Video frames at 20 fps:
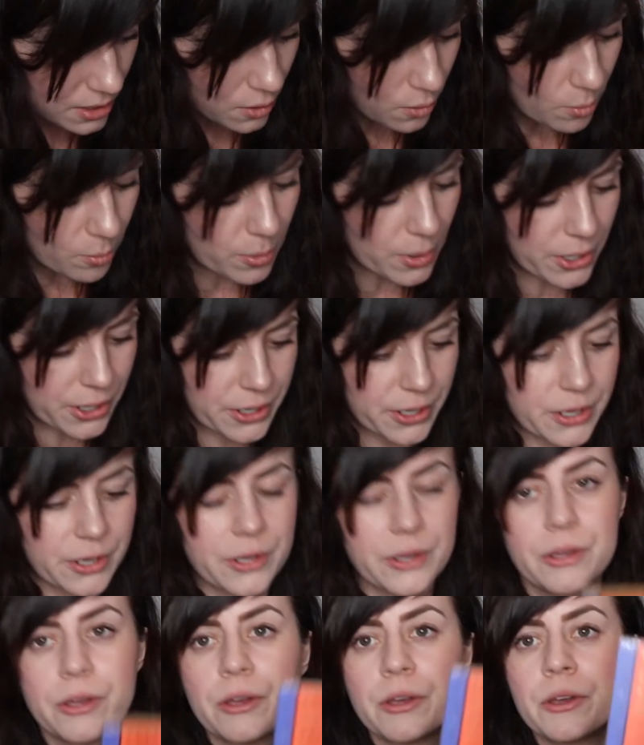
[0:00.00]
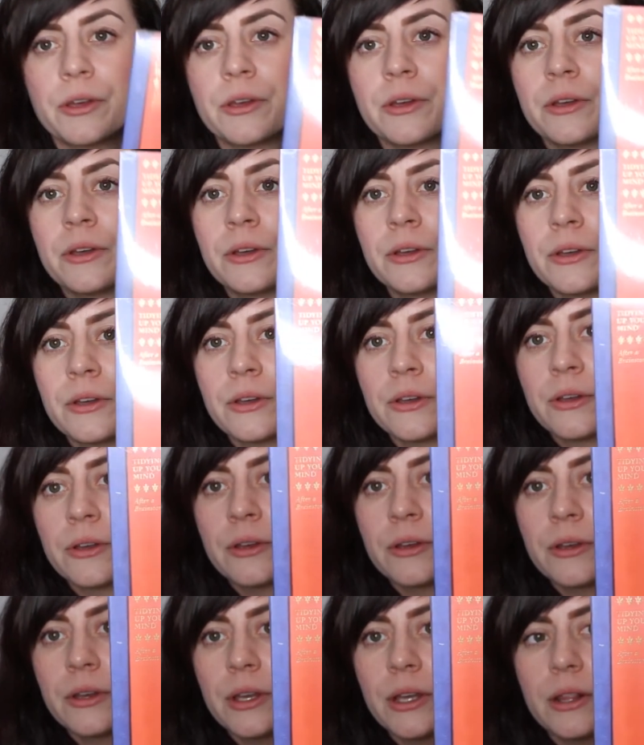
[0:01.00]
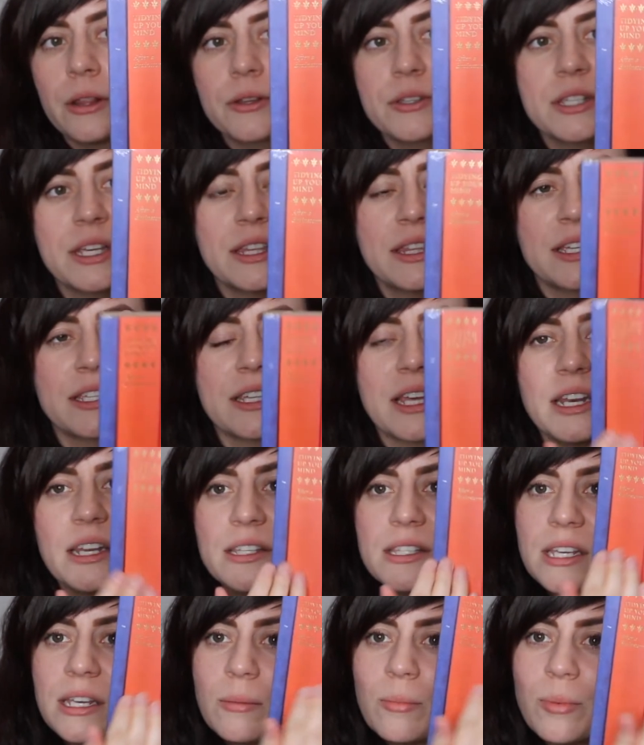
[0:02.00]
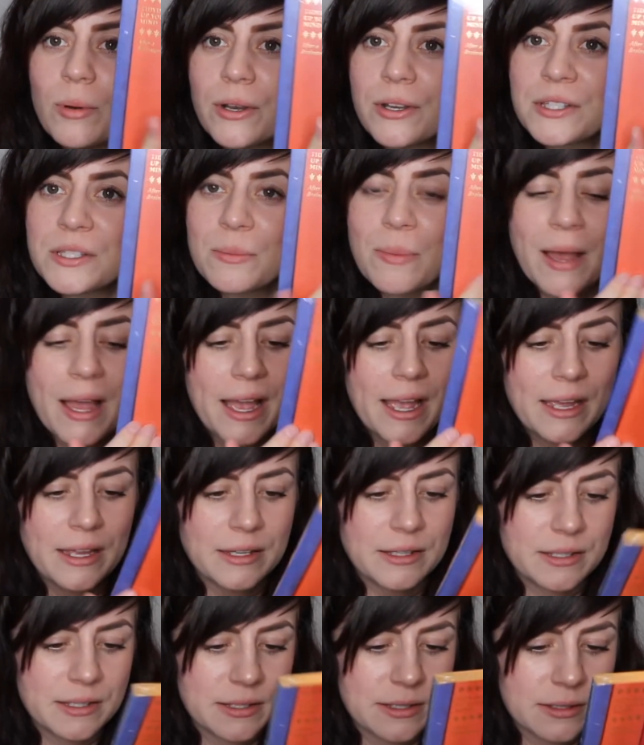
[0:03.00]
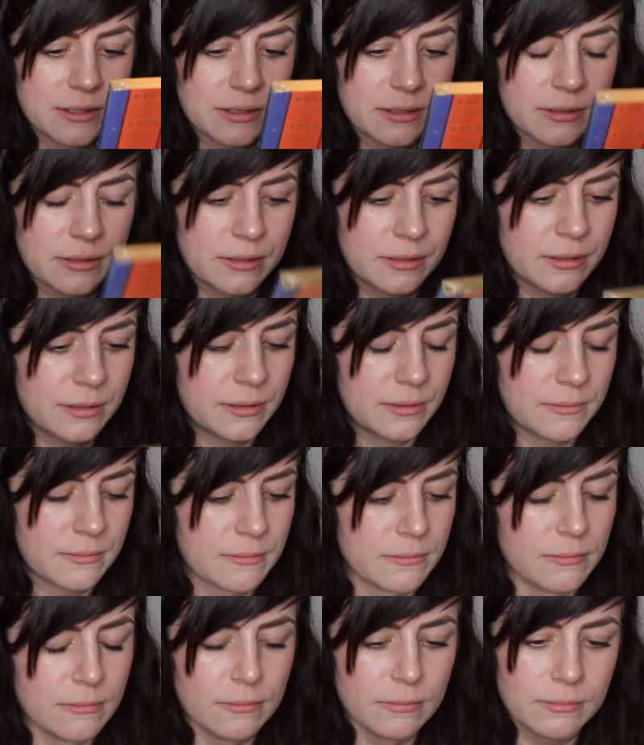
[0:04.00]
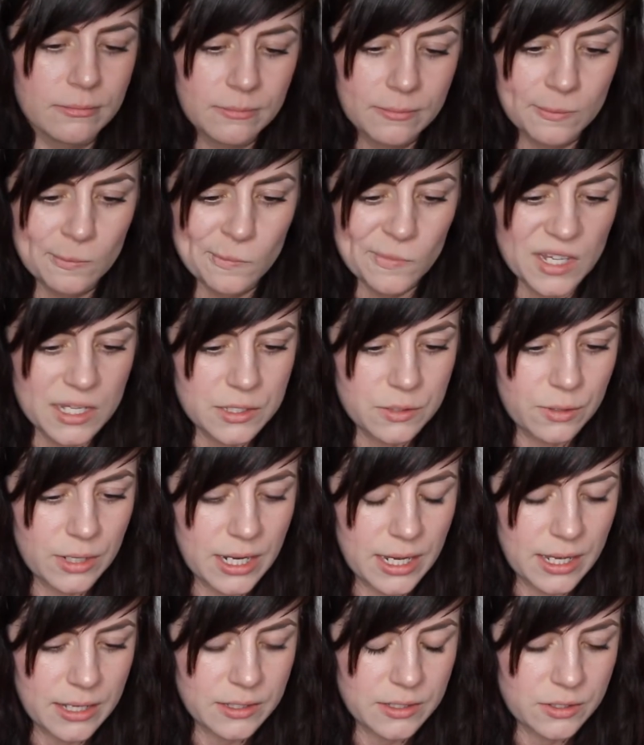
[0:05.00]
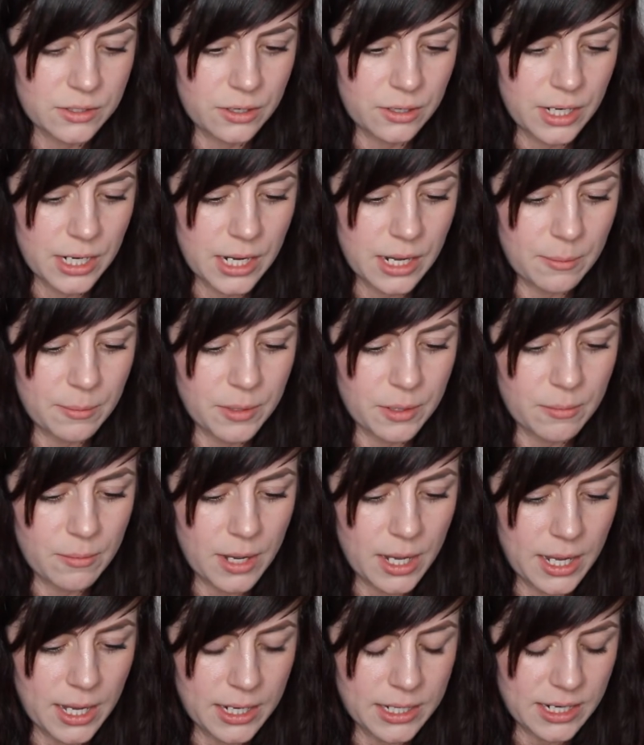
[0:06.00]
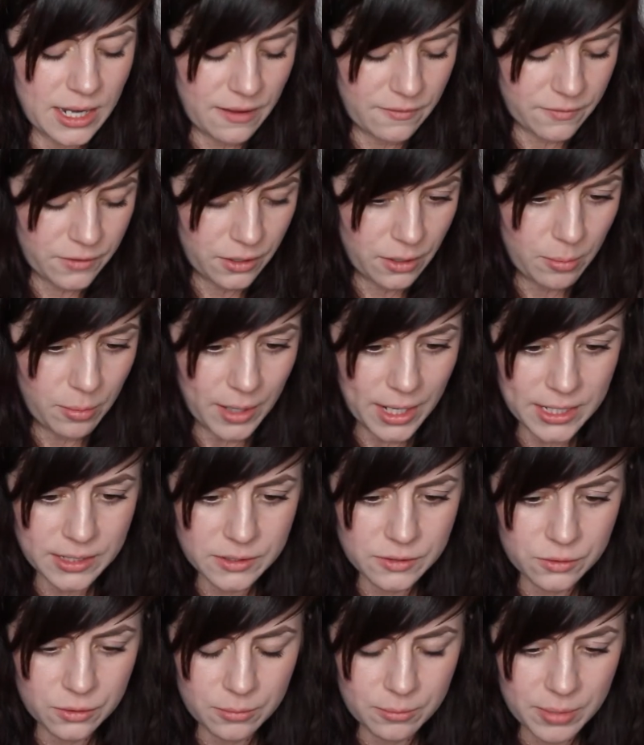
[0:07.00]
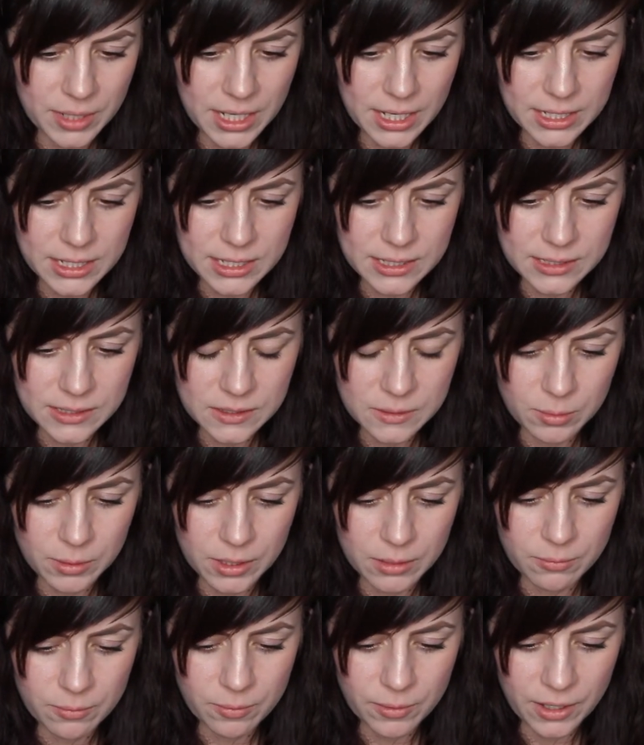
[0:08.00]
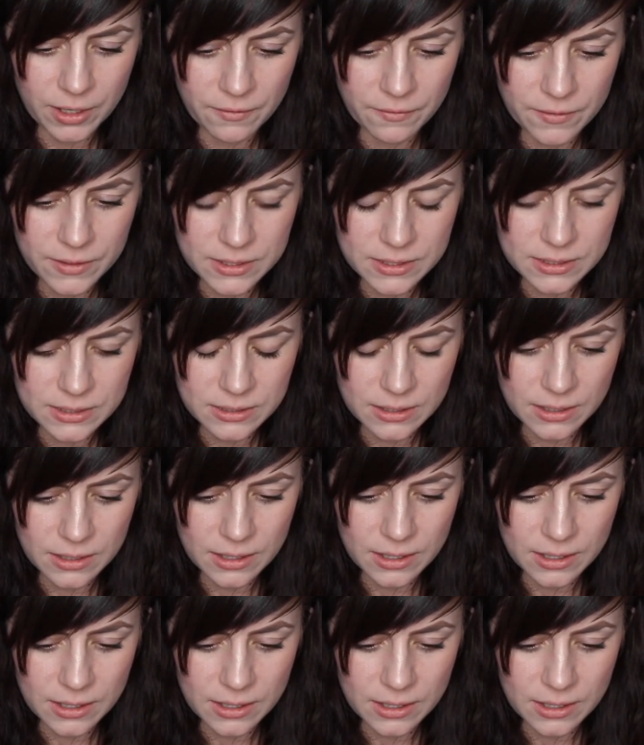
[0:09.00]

notebook. It looks like this, and it's like book spines. So it has turning up your mind after a brainstorm. Big ideas explained. Breakfast